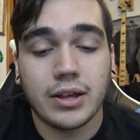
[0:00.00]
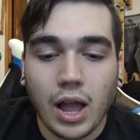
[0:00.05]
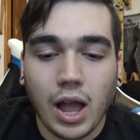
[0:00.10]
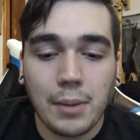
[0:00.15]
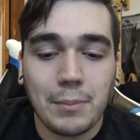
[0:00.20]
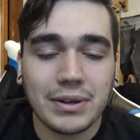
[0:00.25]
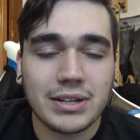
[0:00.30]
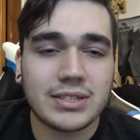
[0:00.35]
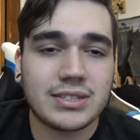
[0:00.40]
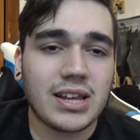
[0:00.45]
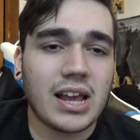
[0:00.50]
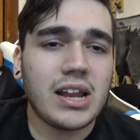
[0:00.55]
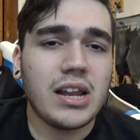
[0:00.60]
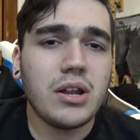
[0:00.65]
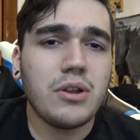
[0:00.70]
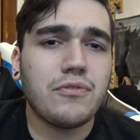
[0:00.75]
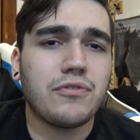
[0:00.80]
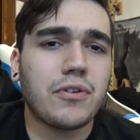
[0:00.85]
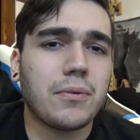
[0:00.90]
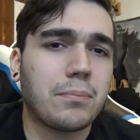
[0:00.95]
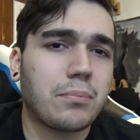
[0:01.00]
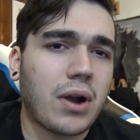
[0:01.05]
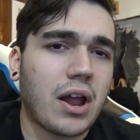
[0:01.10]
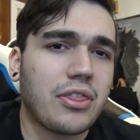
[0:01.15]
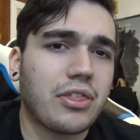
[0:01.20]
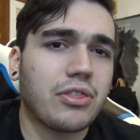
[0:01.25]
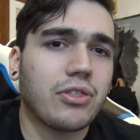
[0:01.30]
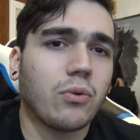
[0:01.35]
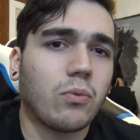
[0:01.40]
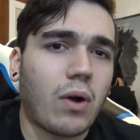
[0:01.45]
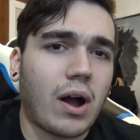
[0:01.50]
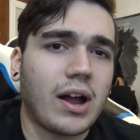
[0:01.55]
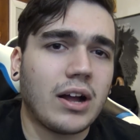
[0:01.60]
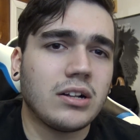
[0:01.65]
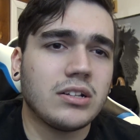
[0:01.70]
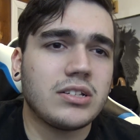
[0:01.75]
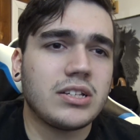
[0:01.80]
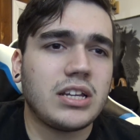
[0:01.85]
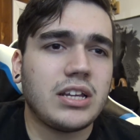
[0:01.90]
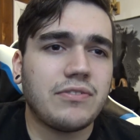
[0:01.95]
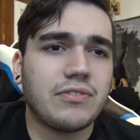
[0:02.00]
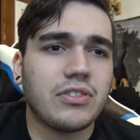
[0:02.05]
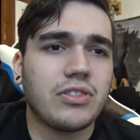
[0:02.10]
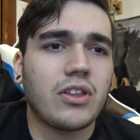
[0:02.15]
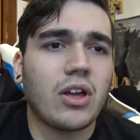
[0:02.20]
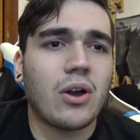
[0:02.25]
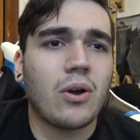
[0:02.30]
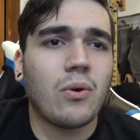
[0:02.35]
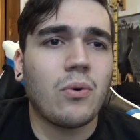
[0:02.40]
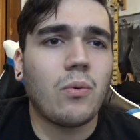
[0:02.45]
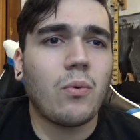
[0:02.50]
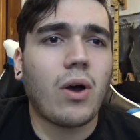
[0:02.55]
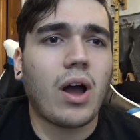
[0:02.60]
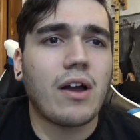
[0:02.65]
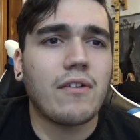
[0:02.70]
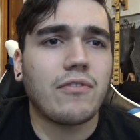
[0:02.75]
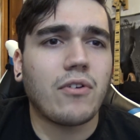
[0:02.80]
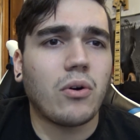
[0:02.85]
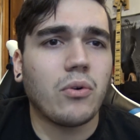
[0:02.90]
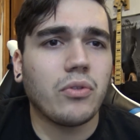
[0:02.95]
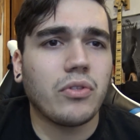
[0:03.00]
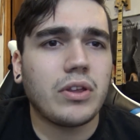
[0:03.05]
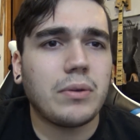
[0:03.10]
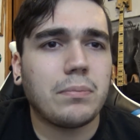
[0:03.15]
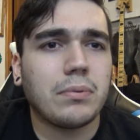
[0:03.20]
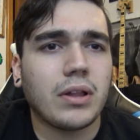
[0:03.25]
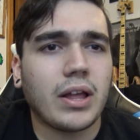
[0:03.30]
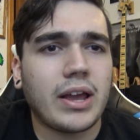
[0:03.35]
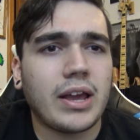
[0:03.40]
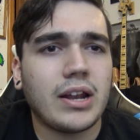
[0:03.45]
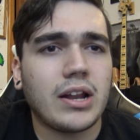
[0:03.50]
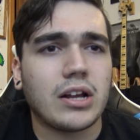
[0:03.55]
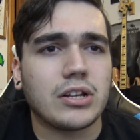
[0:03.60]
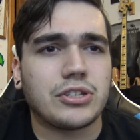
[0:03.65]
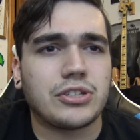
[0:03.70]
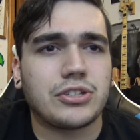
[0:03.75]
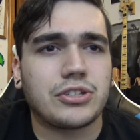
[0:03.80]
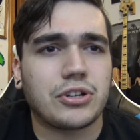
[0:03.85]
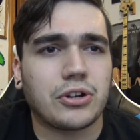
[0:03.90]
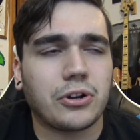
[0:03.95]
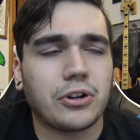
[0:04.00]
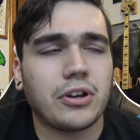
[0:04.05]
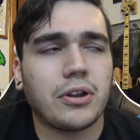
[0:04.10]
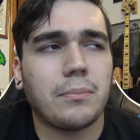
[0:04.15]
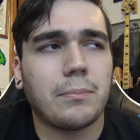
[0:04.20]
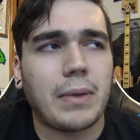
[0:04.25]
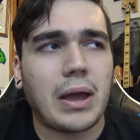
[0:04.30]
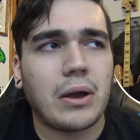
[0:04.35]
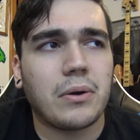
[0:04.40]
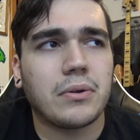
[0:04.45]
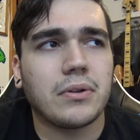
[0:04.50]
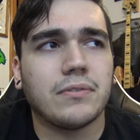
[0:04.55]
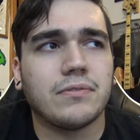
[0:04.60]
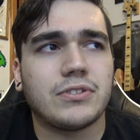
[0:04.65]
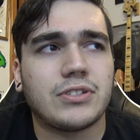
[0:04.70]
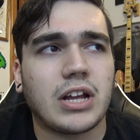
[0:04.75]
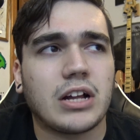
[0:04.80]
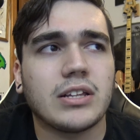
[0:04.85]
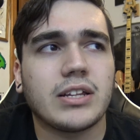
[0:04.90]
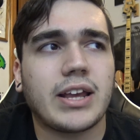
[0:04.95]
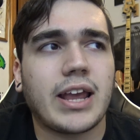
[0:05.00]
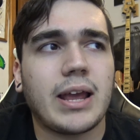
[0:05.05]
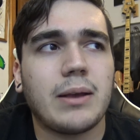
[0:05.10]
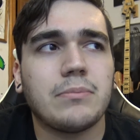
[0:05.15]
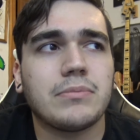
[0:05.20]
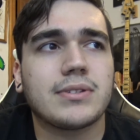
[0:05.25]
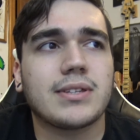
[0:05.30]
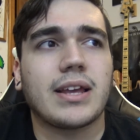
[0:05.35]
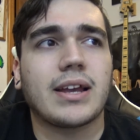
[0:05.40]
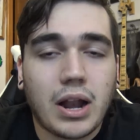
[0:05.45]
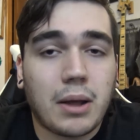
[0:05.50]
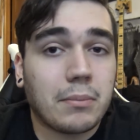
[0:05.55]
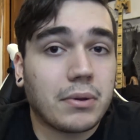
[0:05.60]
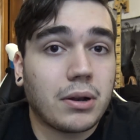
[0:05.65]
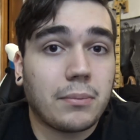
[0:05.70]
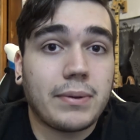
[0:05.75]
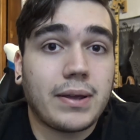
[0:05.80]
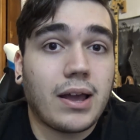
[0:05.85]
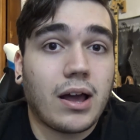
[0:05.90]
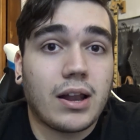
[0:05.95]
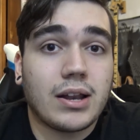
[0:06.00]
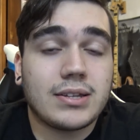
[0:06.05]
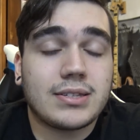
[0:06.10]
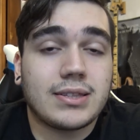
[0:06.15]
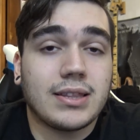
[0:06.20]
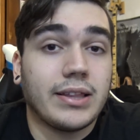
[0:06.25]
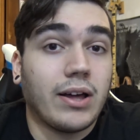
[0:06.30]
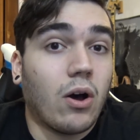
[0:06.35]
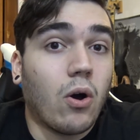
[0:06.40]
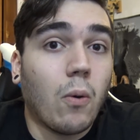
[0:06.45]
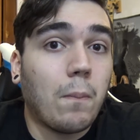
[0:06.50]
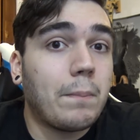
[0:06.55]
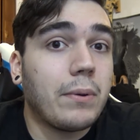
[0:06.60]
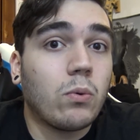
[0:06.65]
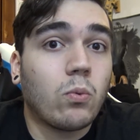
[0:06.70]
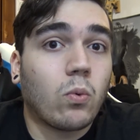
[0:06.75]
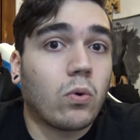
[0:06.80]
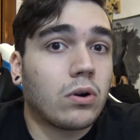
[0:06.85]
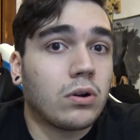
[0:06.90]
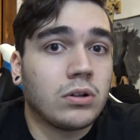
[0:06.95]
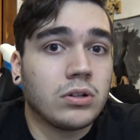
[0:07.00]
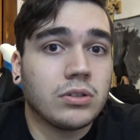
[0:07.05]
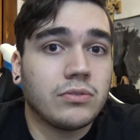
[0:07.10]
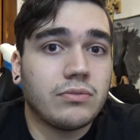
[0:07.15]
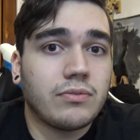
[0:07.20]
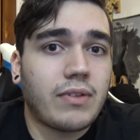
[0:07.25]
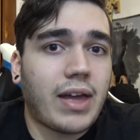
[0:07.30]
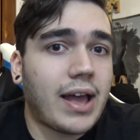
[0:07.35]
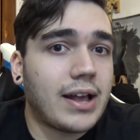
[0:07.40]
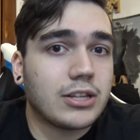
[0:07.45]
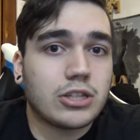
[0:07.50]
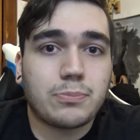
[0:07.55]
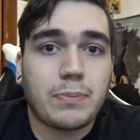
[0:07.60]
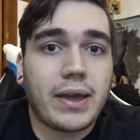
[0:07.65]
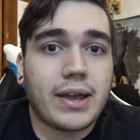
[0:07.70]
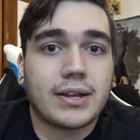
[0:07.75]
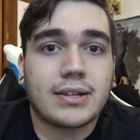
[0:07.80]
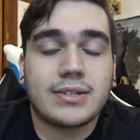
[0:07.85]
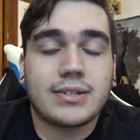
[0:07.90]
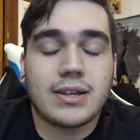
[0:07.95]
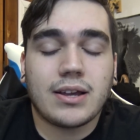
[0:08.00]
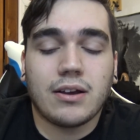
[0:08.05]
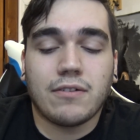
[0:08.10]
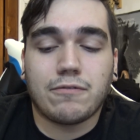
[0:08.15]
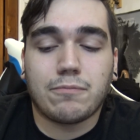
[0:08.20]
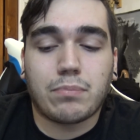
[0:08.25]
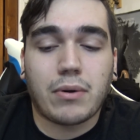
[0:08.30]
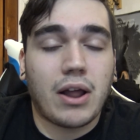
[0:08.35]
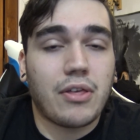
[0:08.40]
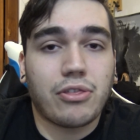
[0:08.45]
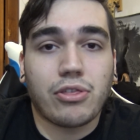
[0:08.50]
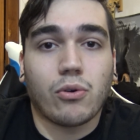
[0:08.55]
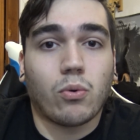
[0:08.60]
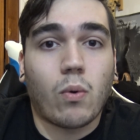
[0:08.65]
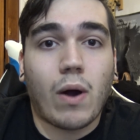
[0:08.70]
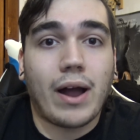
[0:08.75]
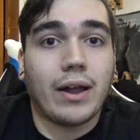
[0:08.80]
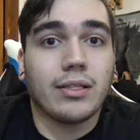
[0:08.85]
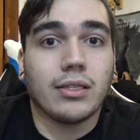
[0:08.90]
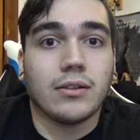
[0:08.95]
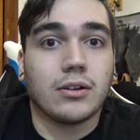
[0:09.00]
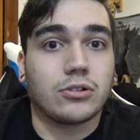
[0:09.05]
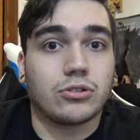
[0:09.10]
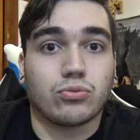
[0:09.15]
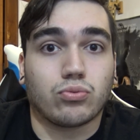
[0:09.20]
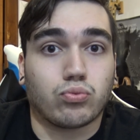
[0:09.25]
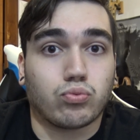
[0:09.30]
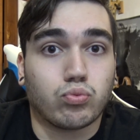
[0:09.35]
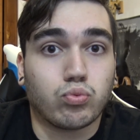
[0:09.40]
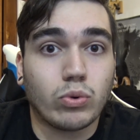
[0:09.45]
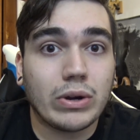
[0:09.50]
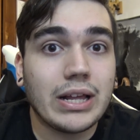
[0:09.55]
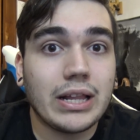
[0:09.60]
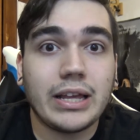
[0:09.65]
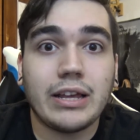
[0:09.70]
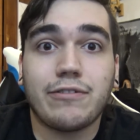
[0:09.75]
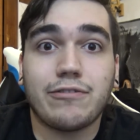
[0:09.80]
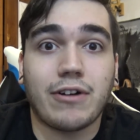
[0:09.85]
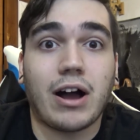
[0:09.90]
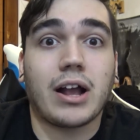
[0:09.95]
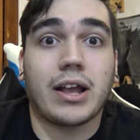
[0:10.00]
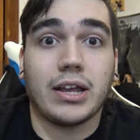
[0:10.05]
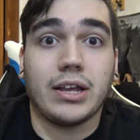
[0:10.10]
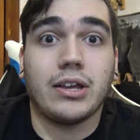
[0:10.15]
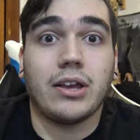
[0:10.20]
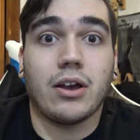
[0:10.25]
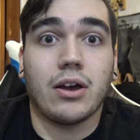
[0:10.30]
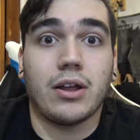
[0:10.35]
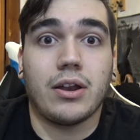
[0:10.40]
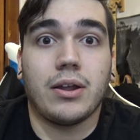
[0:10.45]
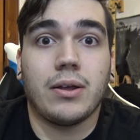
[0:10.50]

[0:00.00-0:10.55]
I'm excited for Breath of the Wild, even though I've only played a certain amount of Zelda games. Like, I'm gonna be honest, the open world aspect of Breath of the Wild looks really fucking good.